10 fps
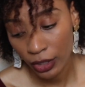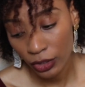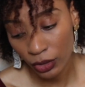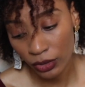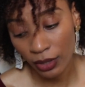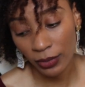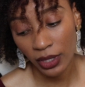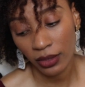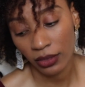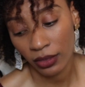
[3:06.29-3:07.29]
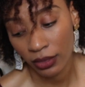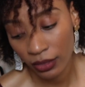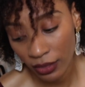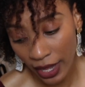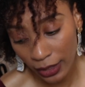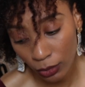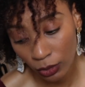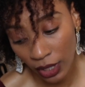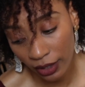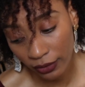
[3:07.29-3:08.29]
So something that you
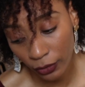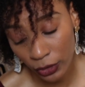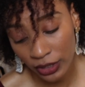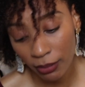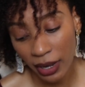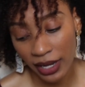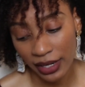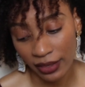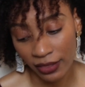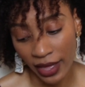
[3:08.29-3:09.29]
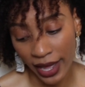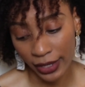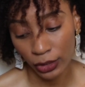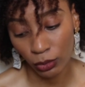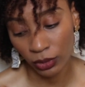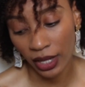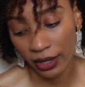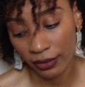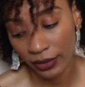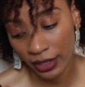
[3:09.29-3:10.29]
love or somebody that you
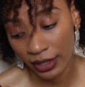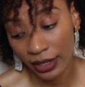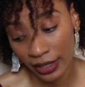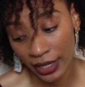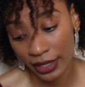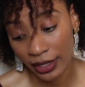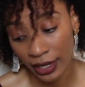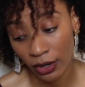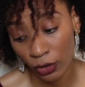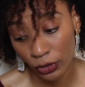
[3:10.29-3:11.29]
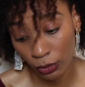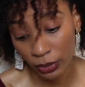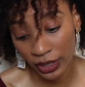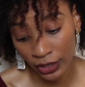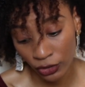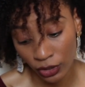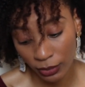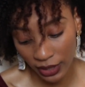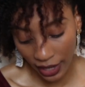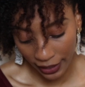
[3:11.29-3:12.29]
love, and again, can also be a
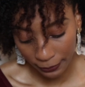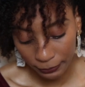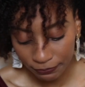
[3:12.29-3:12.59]
Gemini.